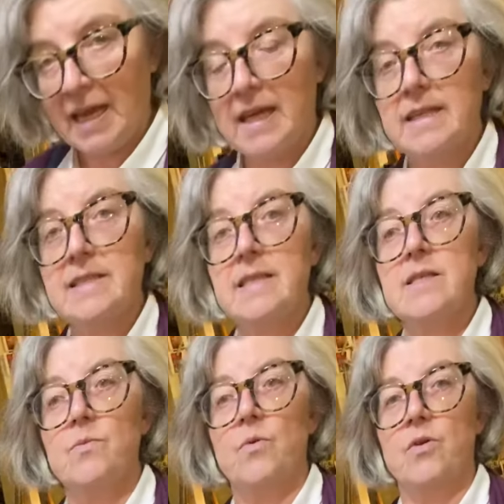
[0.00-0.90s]
it
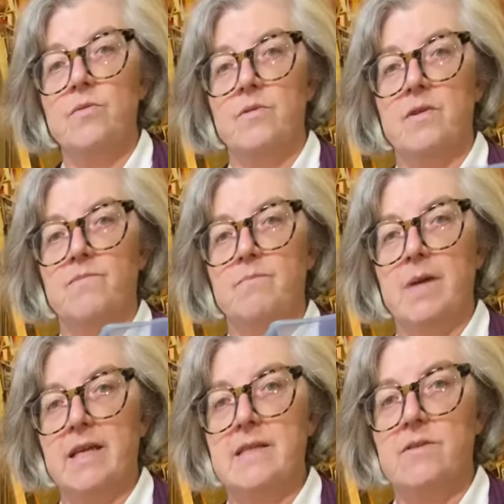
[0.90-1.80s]
is what
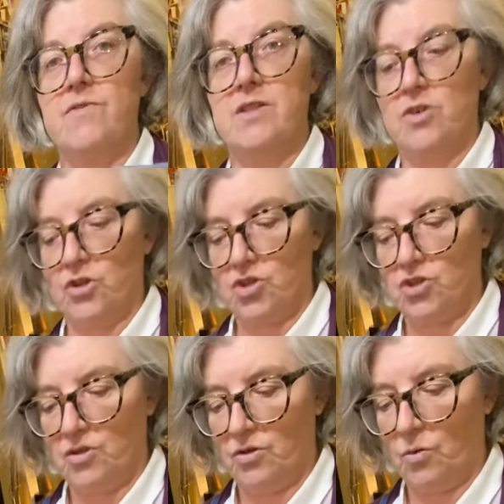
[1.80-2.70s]
makes the
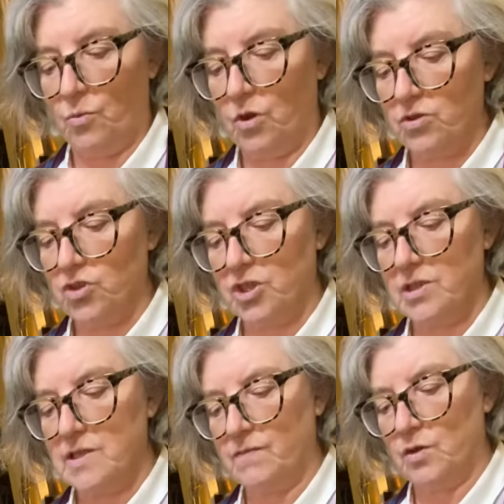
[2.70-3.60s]
reduction, what
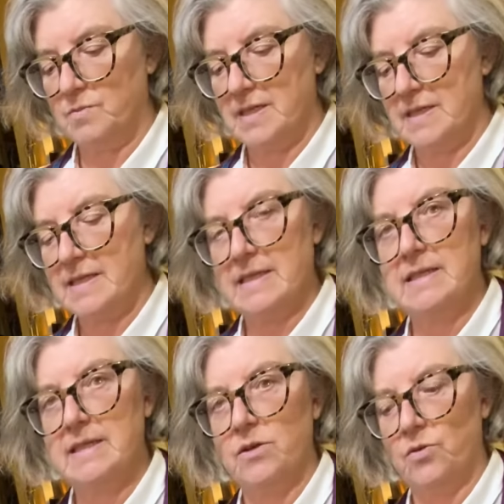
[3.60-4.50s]
transforms this
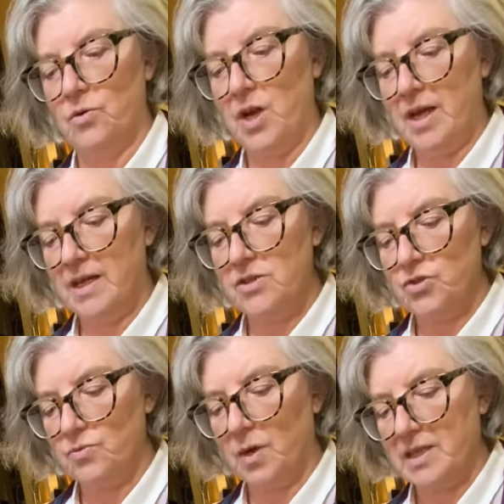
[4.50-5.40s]
indigo
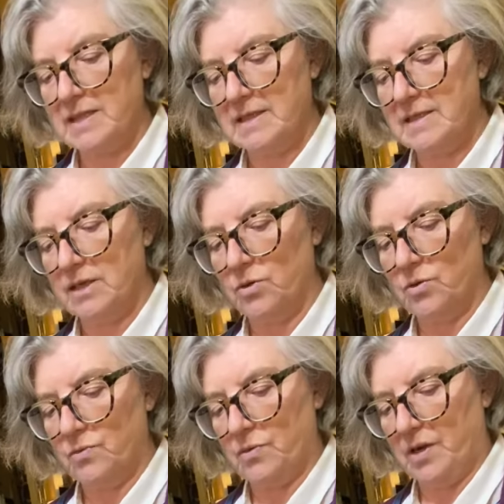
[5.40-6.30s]
into white indigo.